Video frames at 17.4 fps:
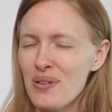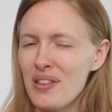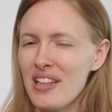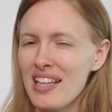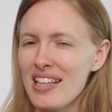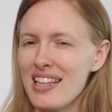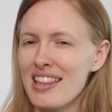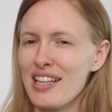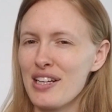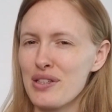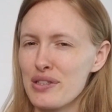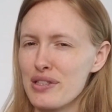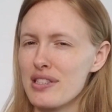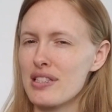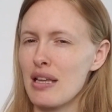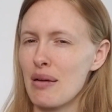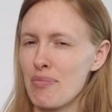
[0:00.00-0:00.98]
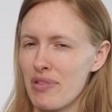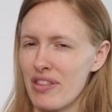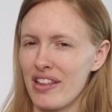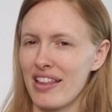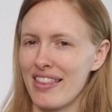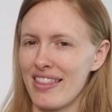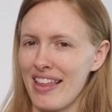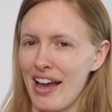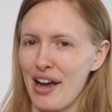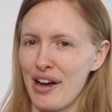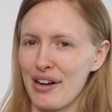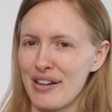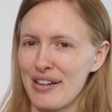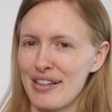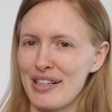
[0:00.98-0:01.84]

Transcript: think that there's something there.